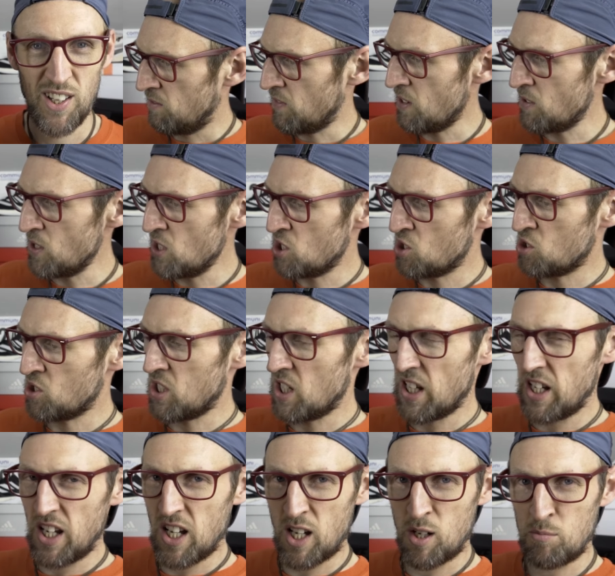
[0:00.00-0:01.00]
Very
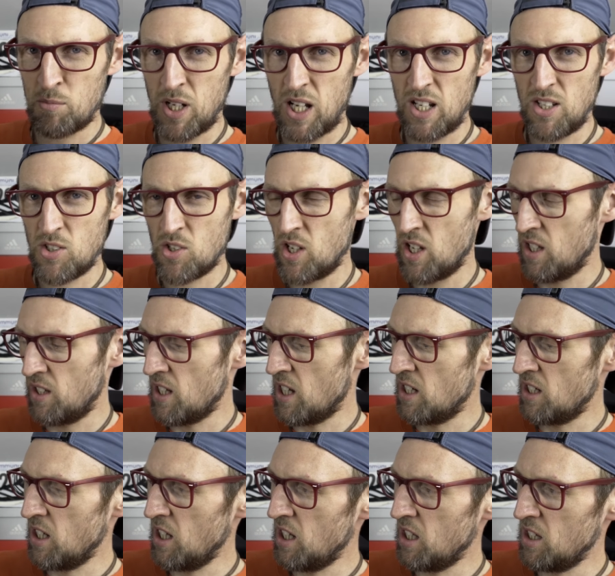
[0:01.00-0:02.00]
slight updates here
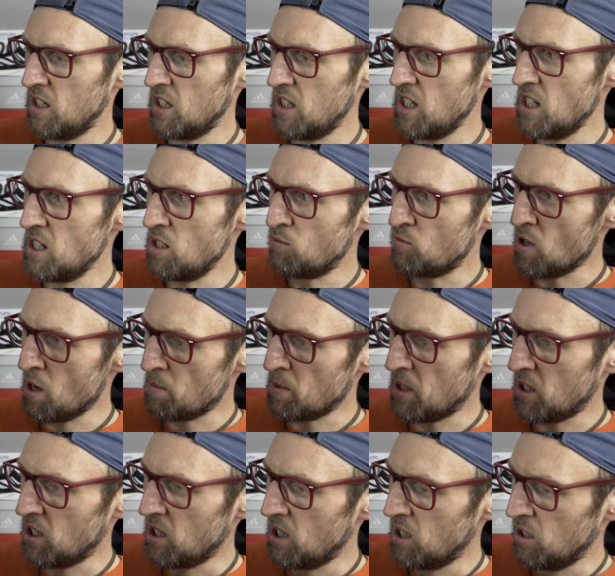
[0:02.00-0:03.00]
then in the
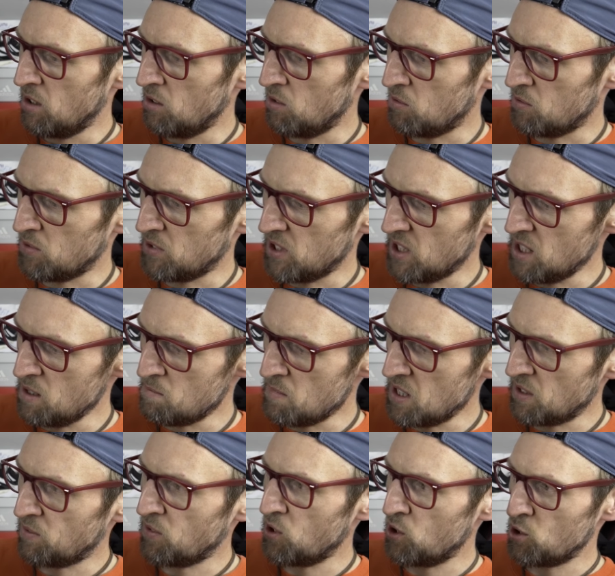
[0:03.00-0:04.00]
rubber on the
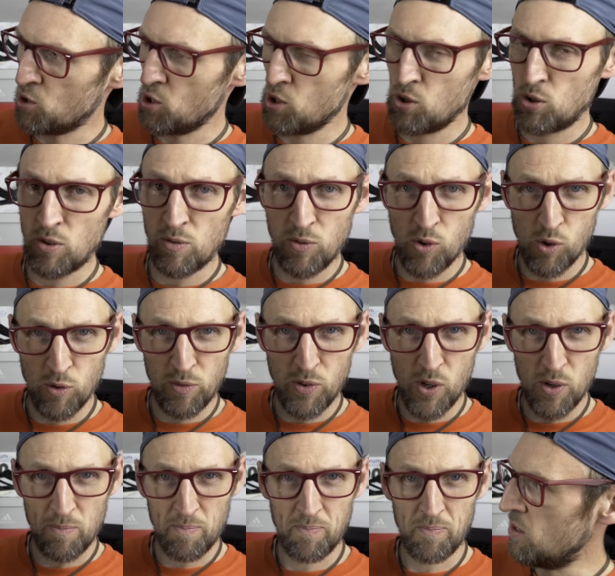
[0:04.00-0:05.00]
midfoot to the
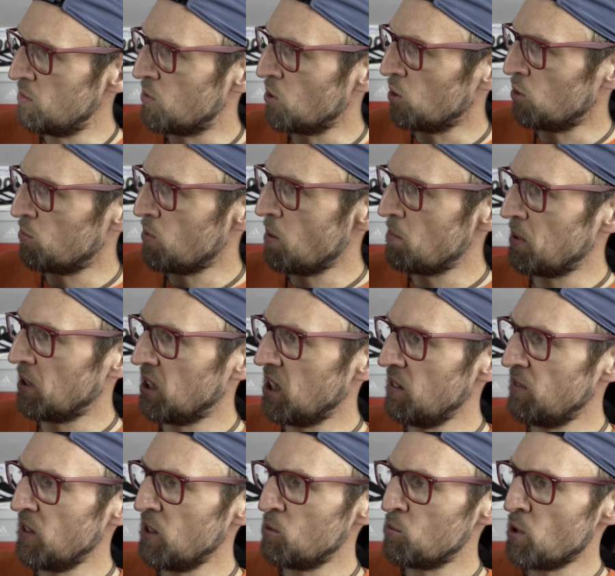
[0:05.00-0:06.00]
forefoot. You've got the rubber
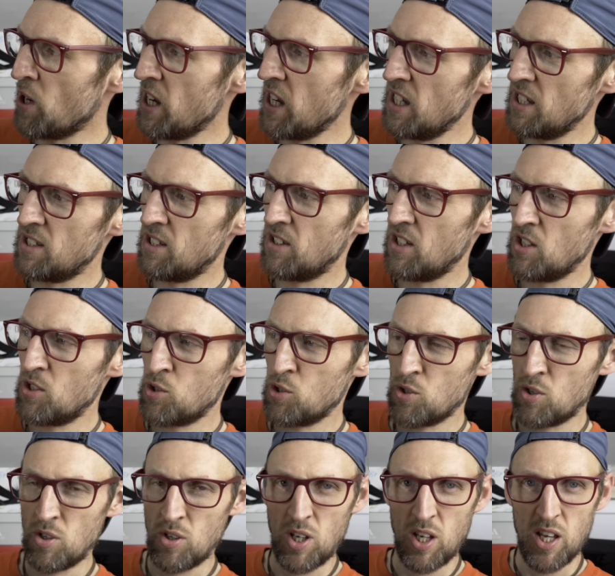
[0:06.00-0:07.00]
giving way to
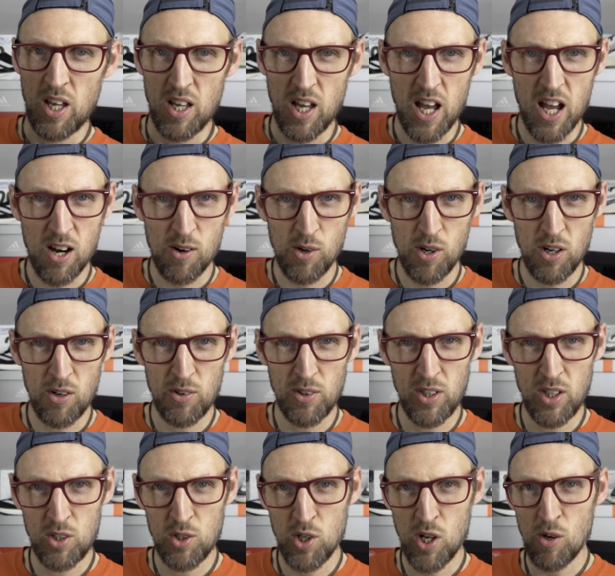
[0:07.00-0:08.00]
this area
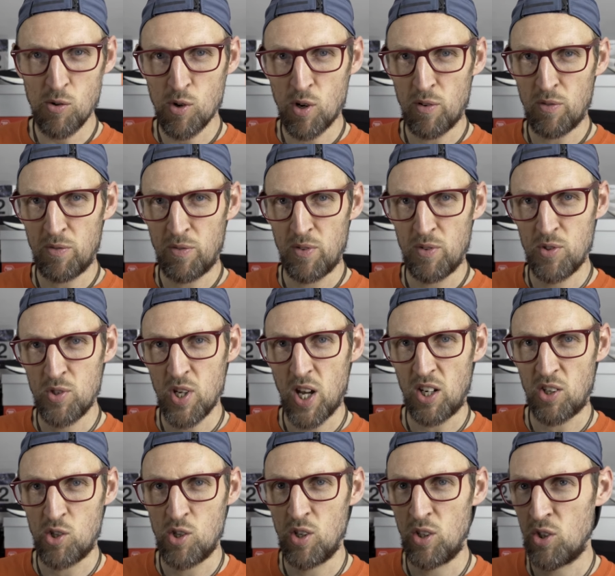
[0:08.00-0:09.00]
in the toe-off
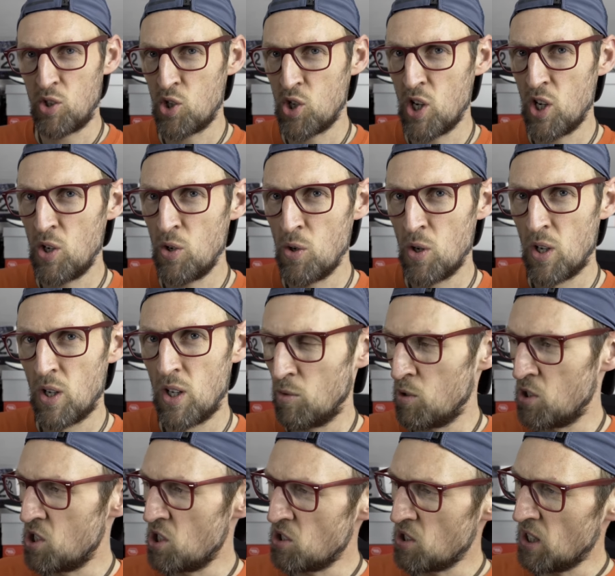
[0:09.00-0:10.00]
section of the shoe,
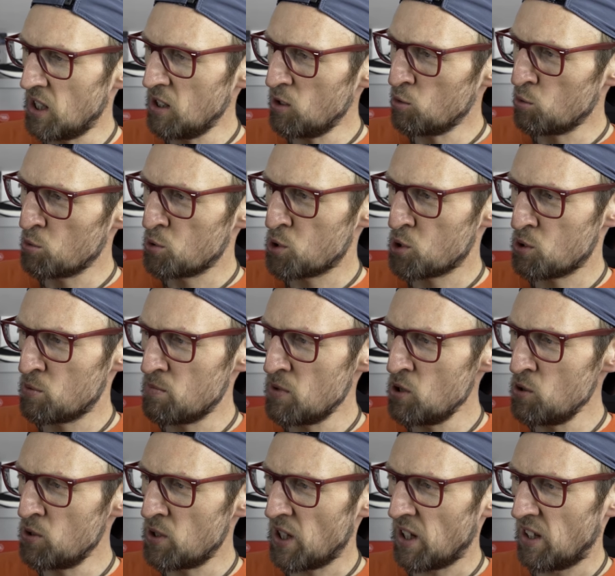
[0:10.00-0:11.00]
which is a little
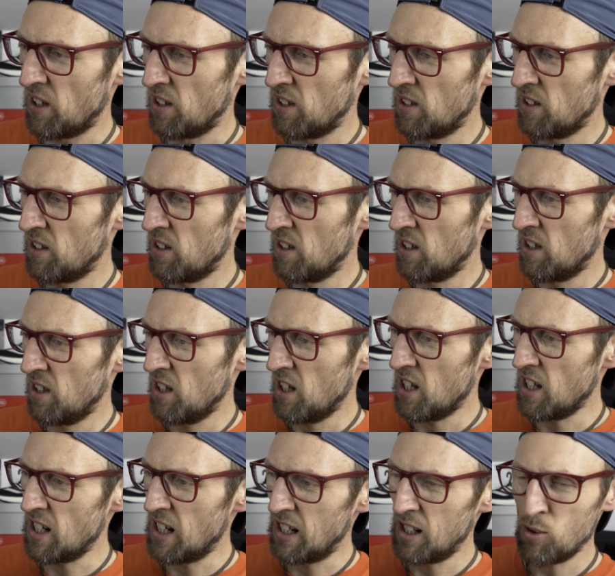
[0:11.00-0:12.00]
smoother
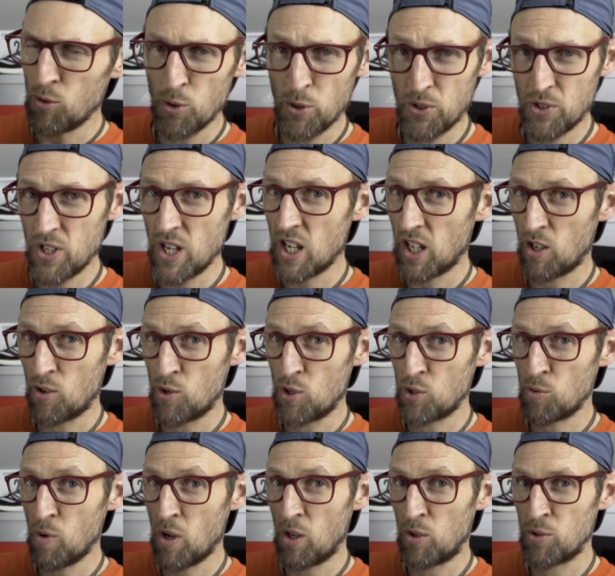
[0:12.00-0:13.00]
and a little thicker
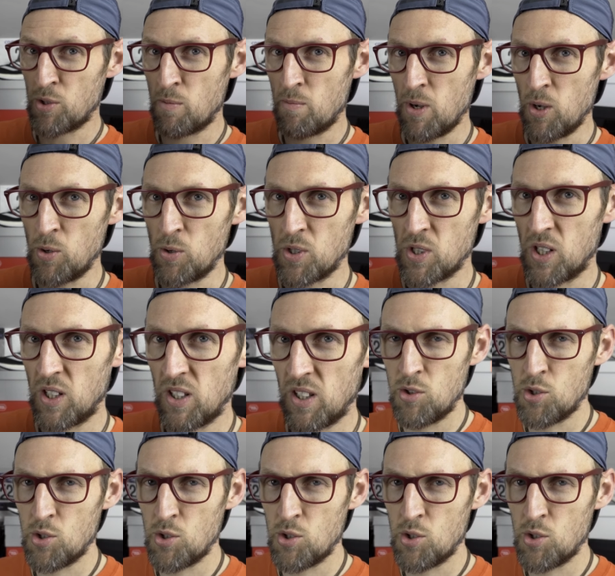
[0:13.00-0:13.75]
as well to boot.